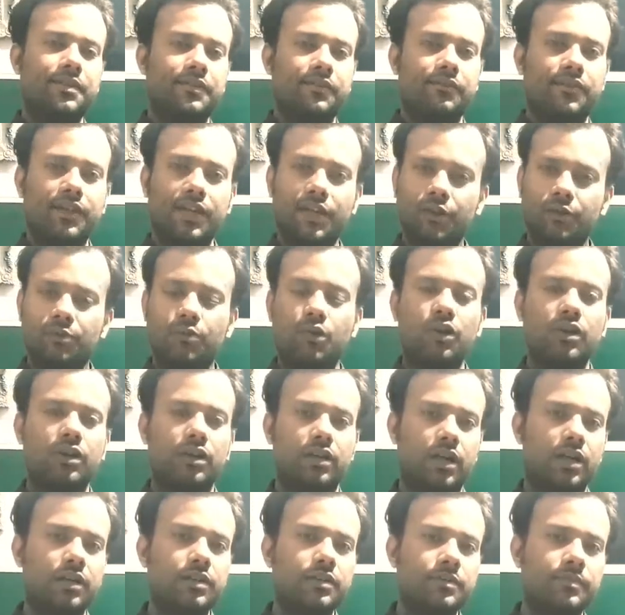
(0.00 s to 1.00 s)
Very good morning,
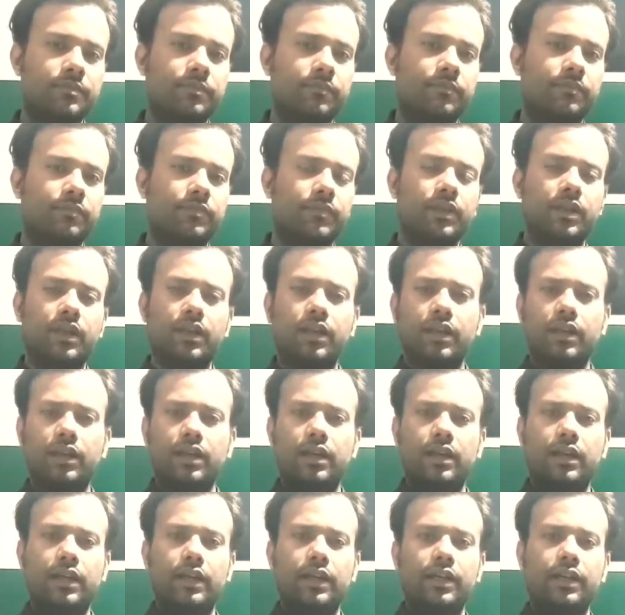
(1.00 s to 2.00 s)
class.
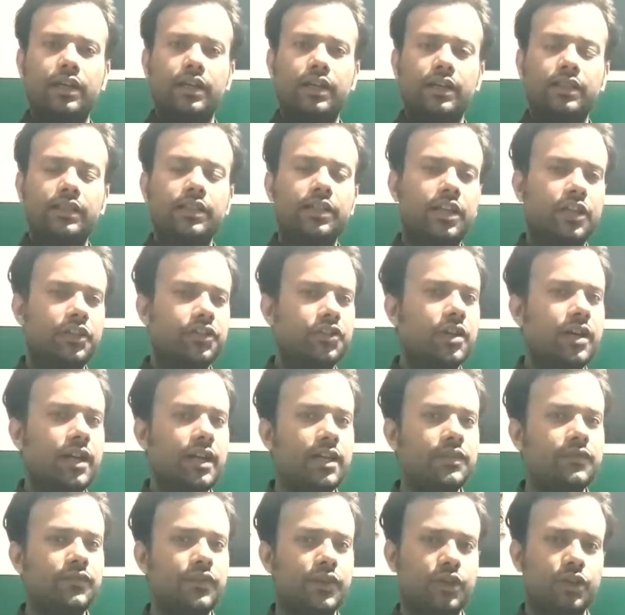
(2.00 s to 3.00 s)
In the
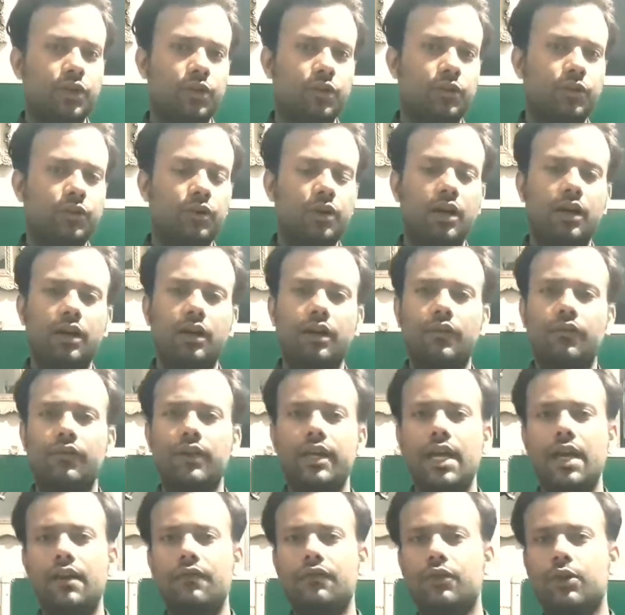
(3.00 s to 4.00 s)
yesterday's video, we
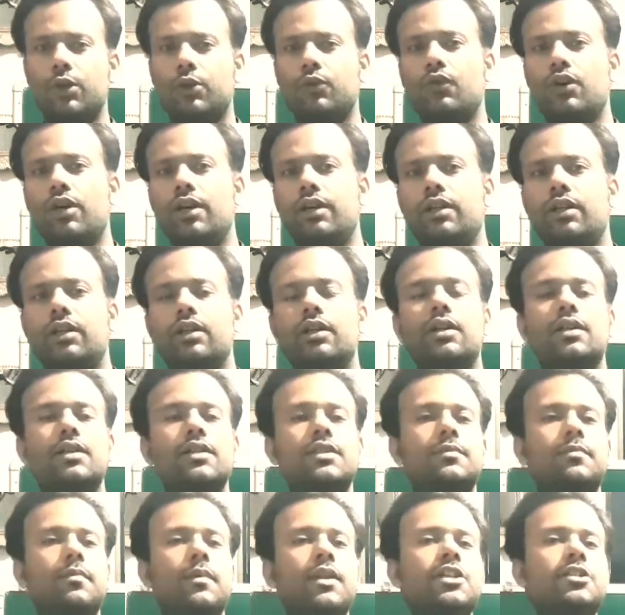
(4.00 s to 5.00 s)
have covered
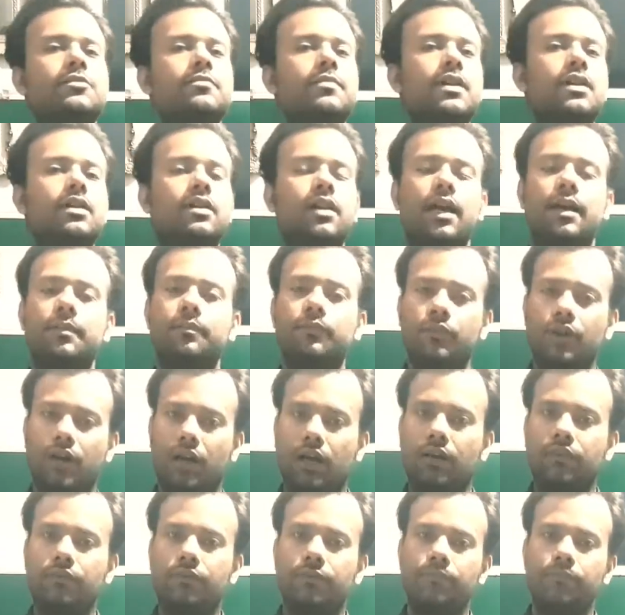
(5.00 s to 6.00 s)
displacement time
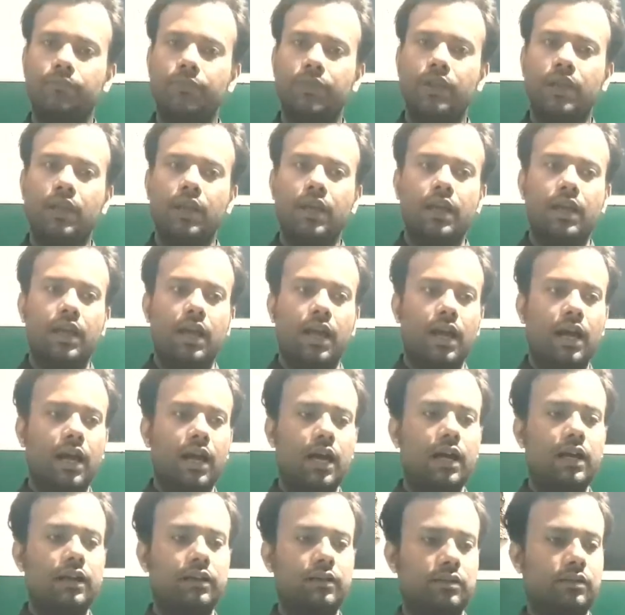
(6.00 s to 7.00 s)
graph,
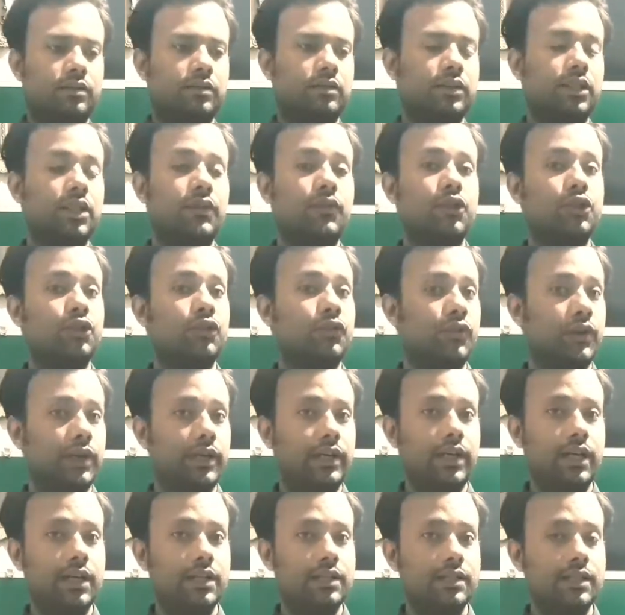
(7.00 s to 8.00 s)
and there were three
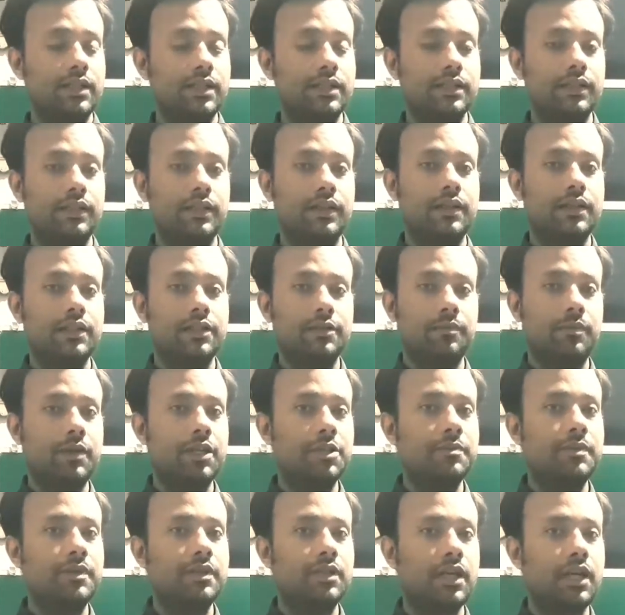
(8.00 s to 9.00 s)
cases in the
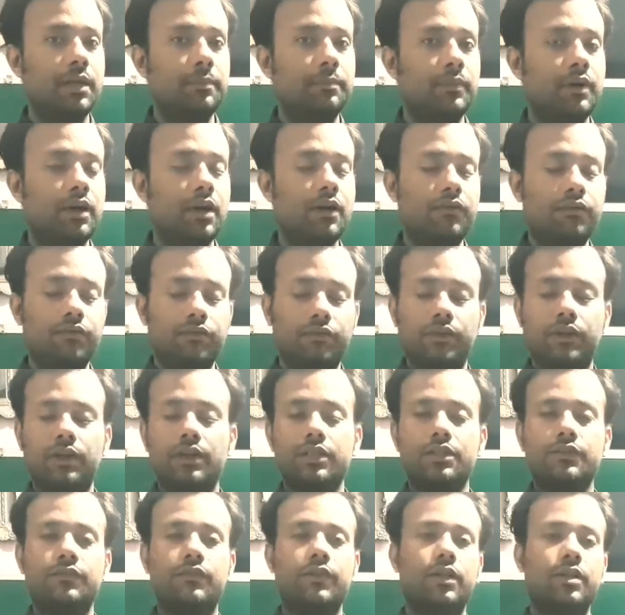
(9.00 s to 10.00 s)
displacement time graph.
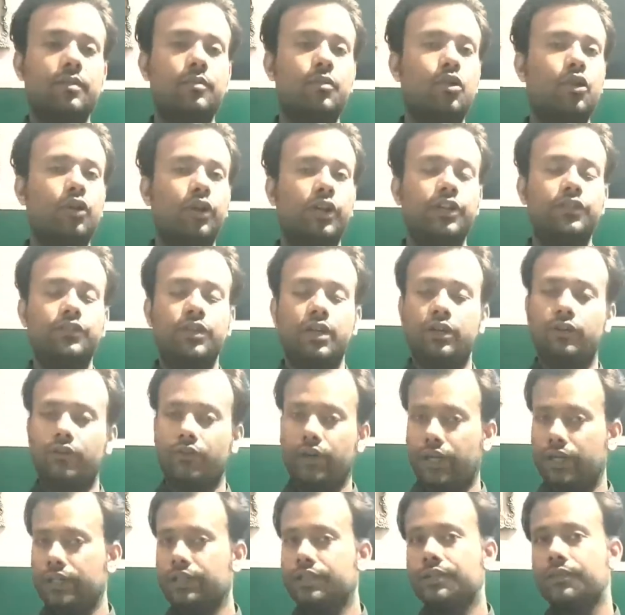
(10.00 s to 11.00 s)
First, when the body is at
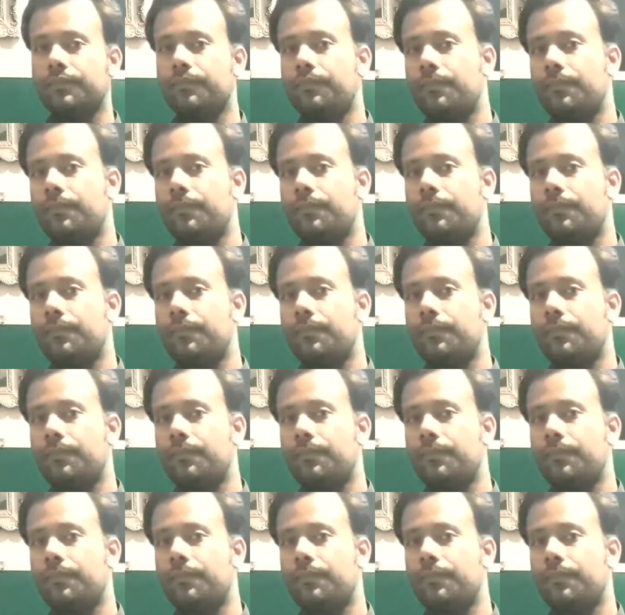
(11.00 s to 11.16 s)
rest.